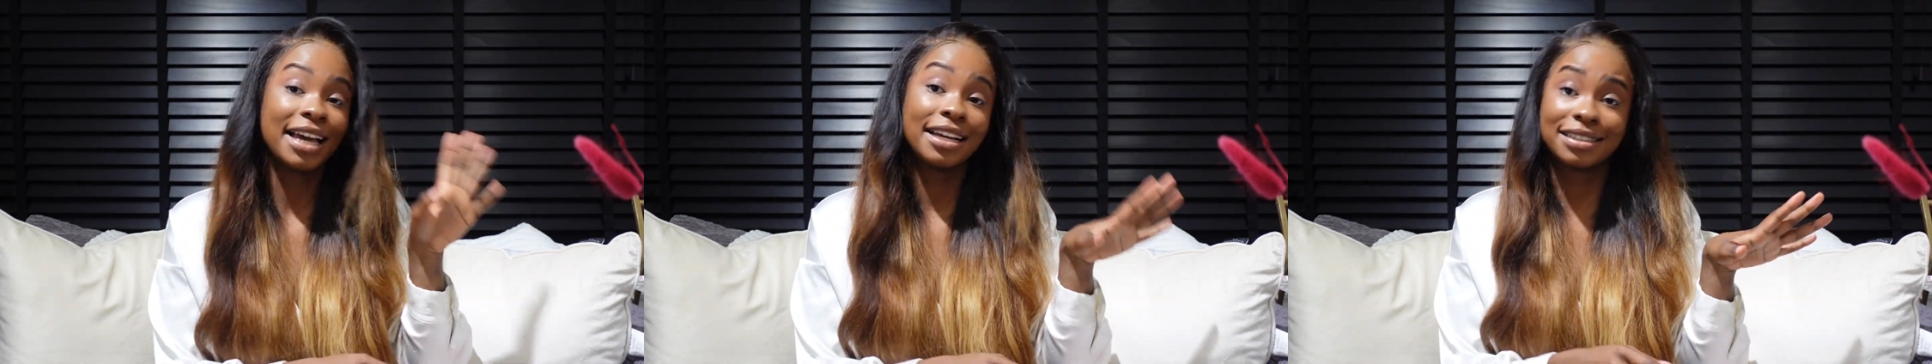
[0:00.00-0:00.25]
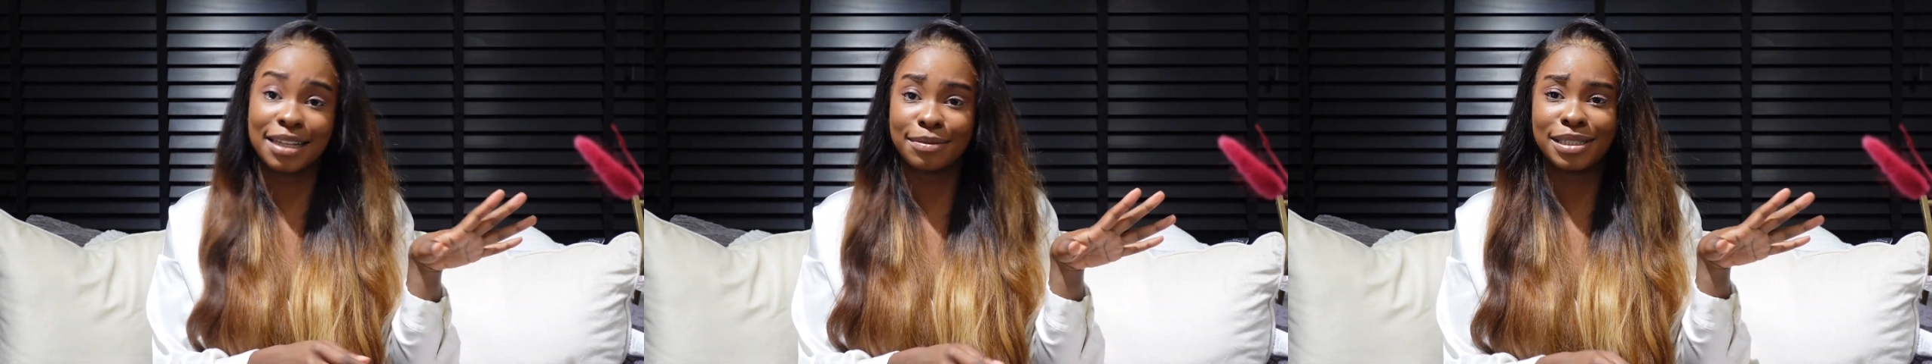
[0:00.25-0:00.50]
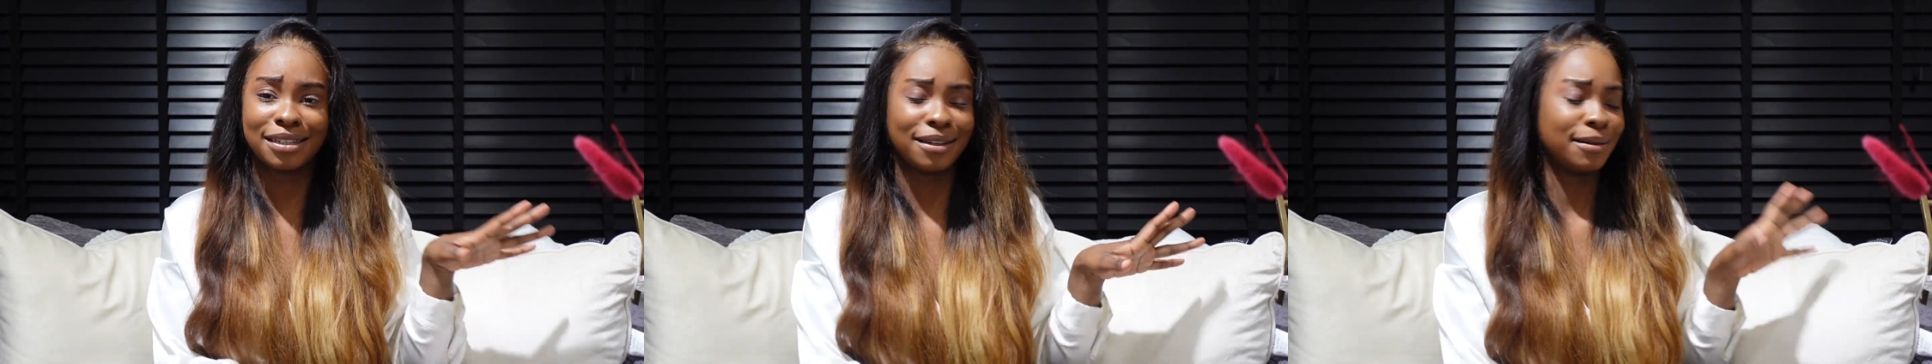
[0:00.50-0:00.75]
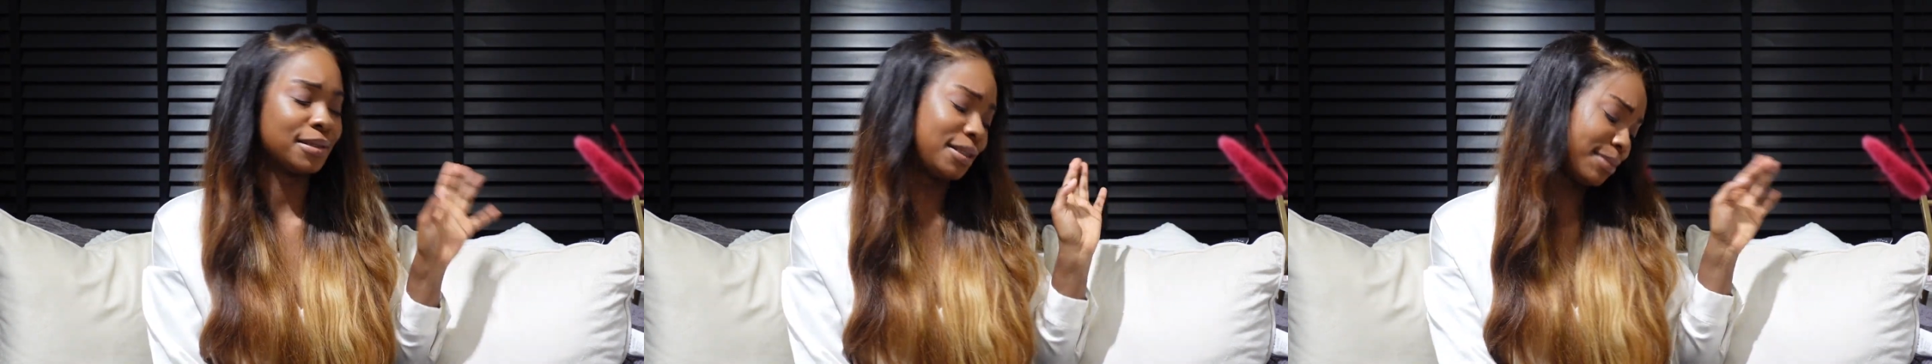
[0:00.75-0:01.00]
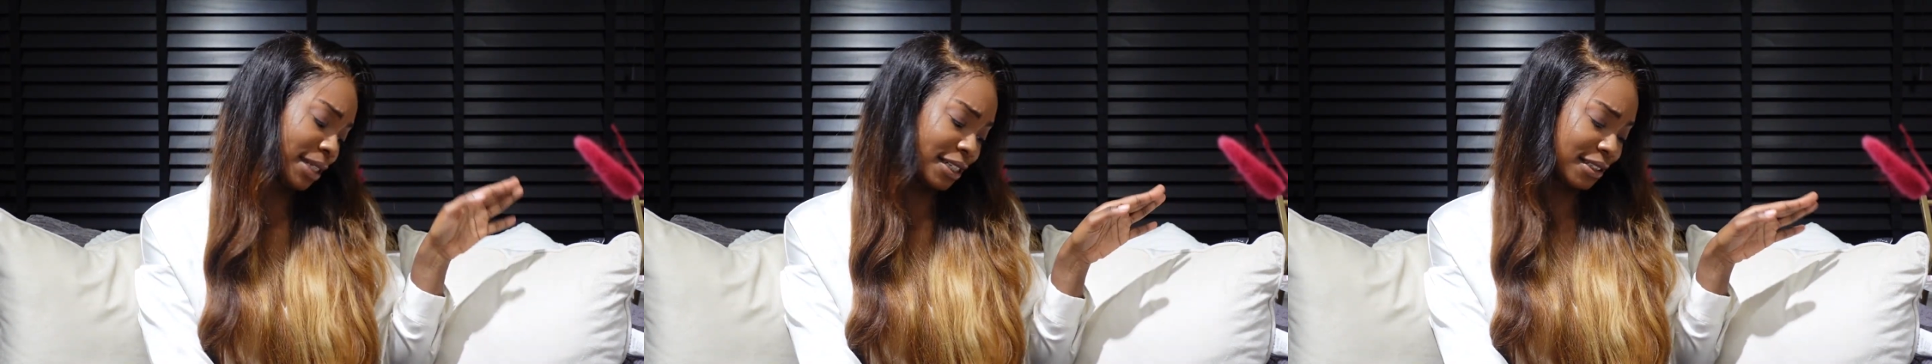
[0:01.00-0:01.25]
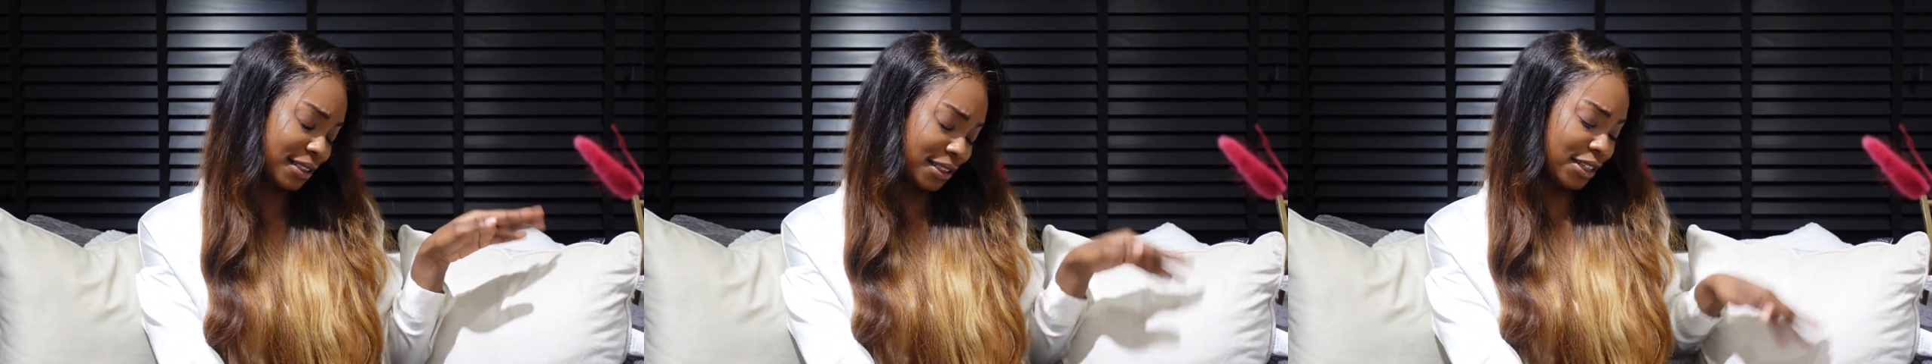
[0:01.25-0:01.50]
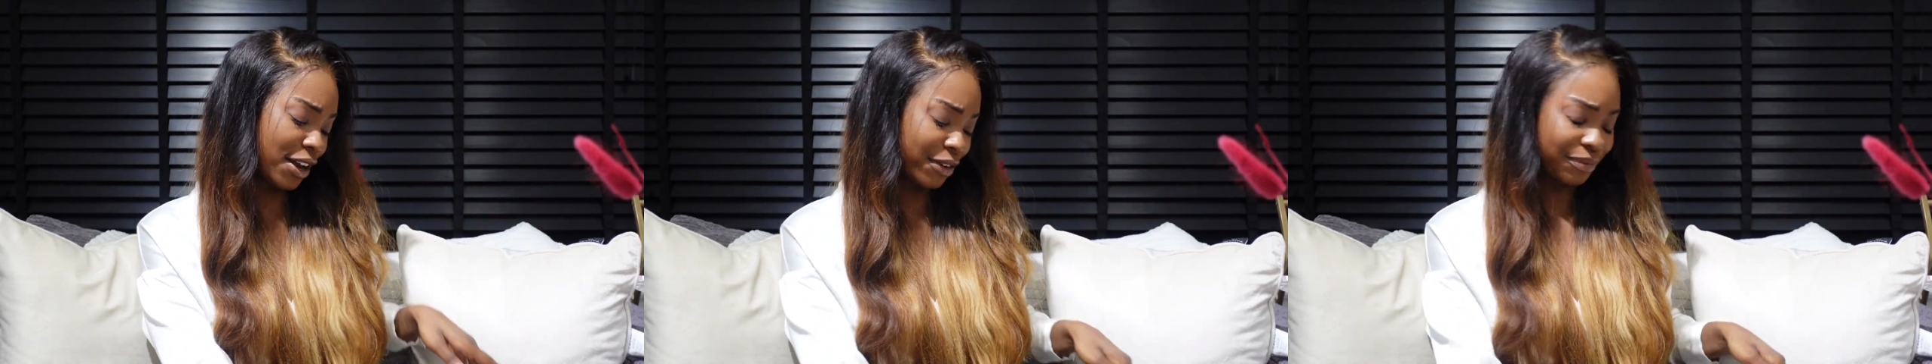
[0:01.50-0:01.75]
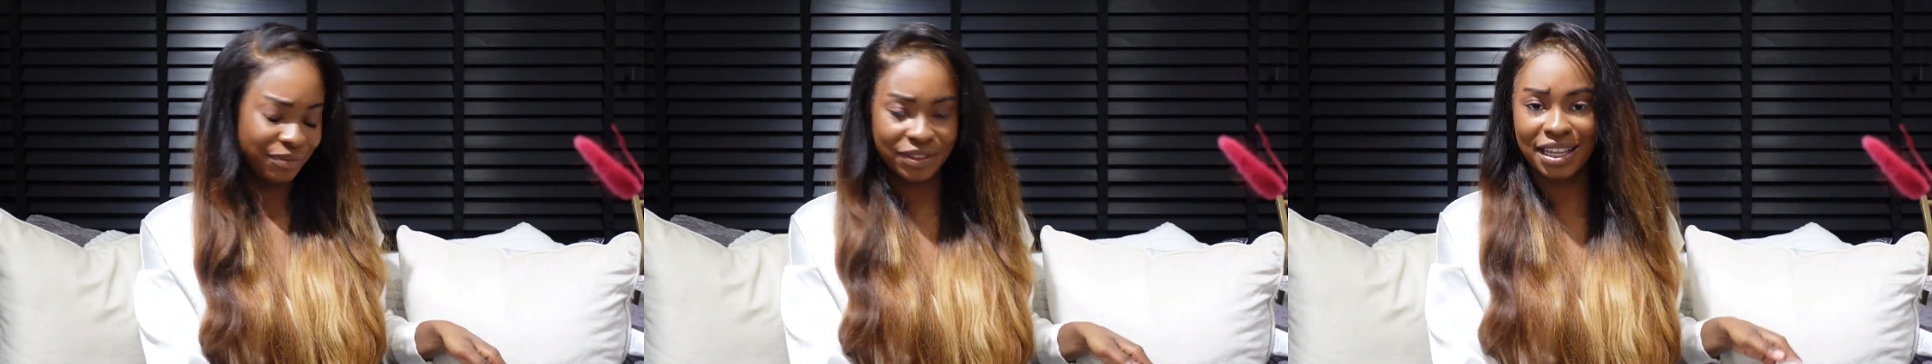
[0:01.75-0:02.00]
except in heels, because you
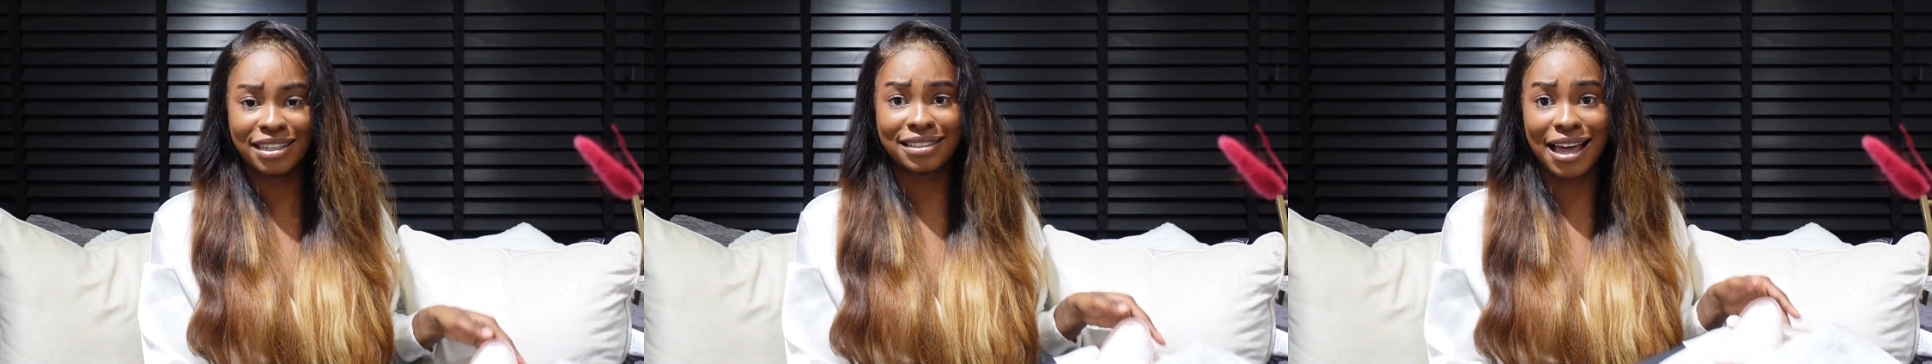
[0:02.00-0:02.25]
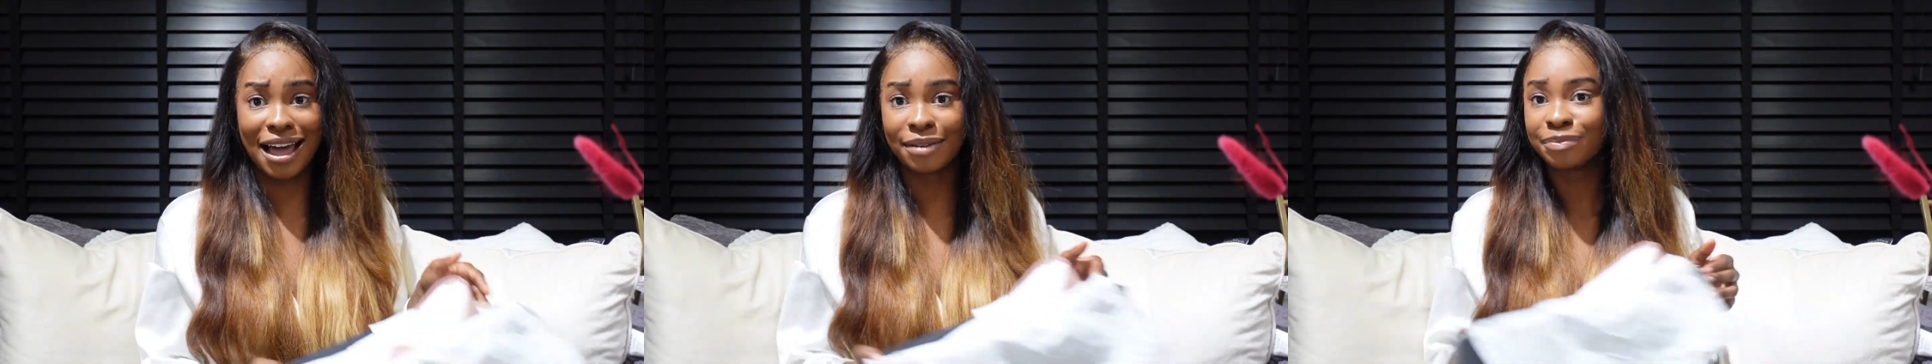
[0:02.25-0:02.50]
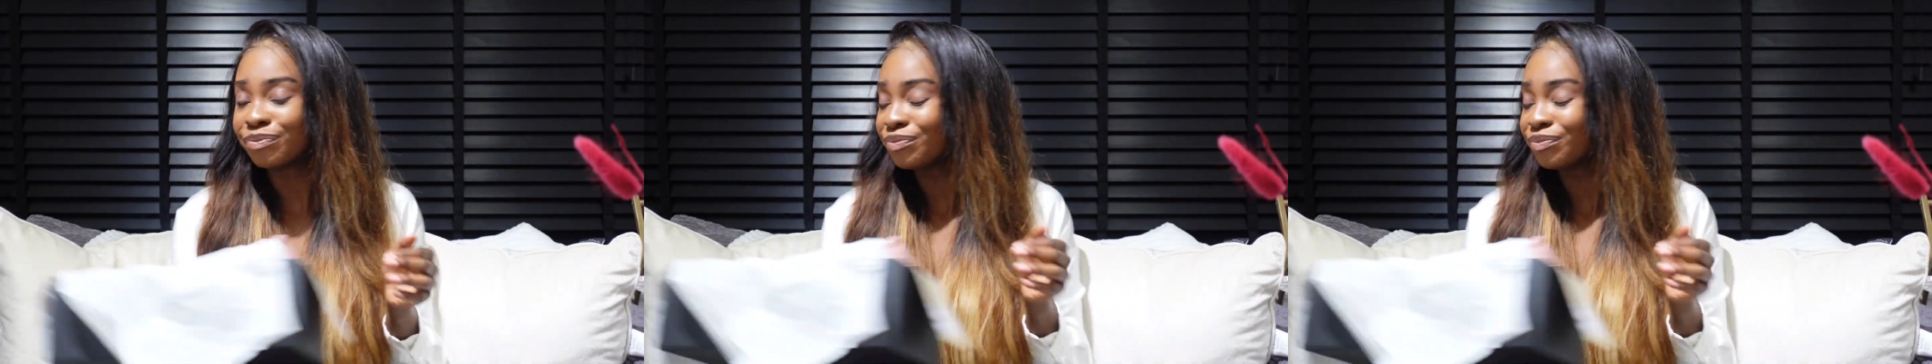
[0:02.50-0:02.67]
know, there's that.